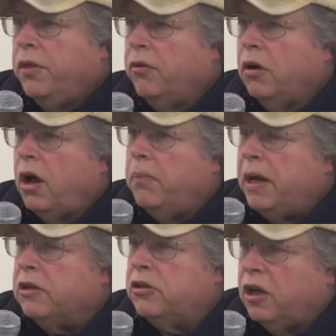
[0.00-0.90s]
there were
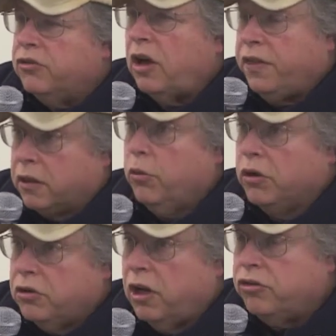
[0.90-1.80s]
about a dozen, I think there were
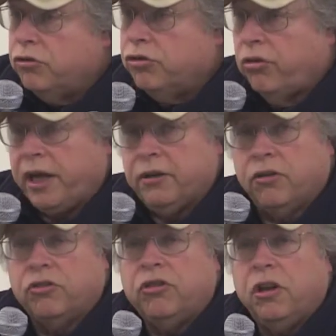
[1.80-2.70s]
a dozen
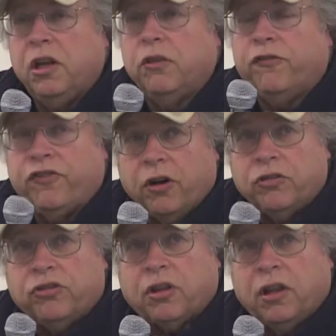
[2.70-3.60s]
trainers in the
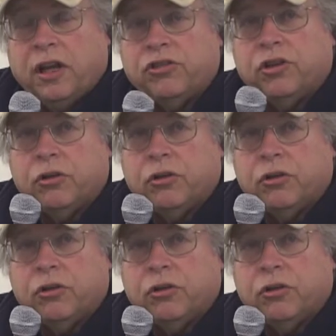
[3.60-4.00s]
first class,